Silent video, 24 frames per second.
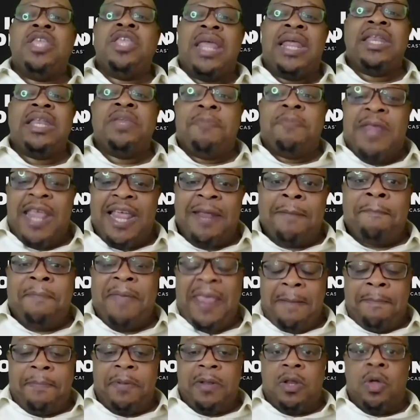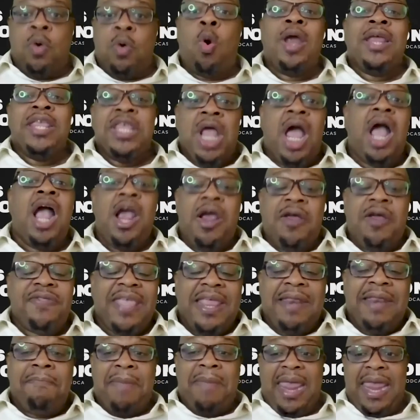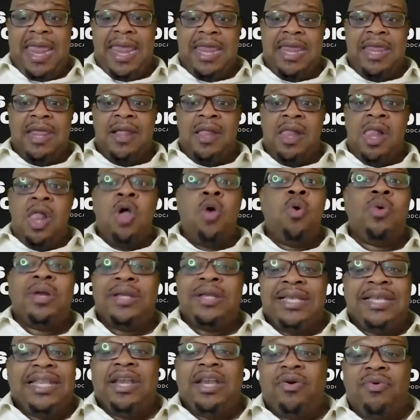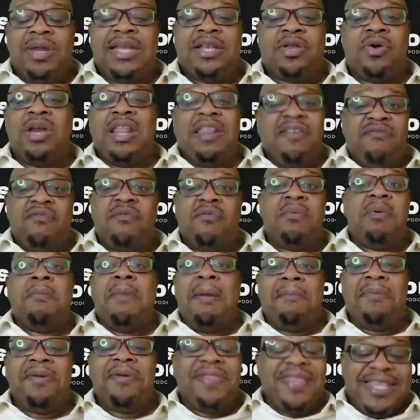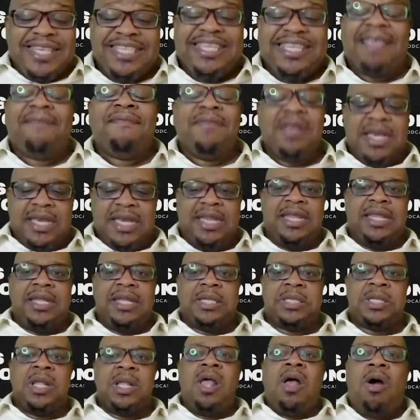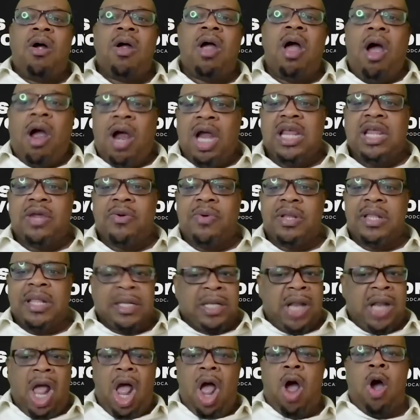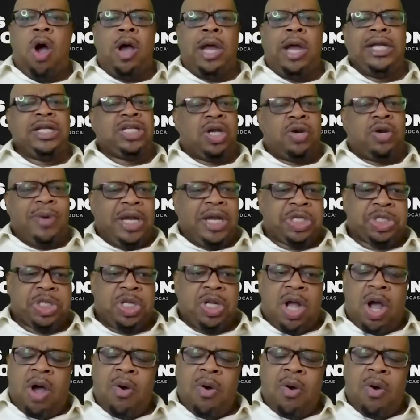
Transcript: Yet, yet people who are younger than me, who literally don't even remember the 70s, are arguing that, oh, interracial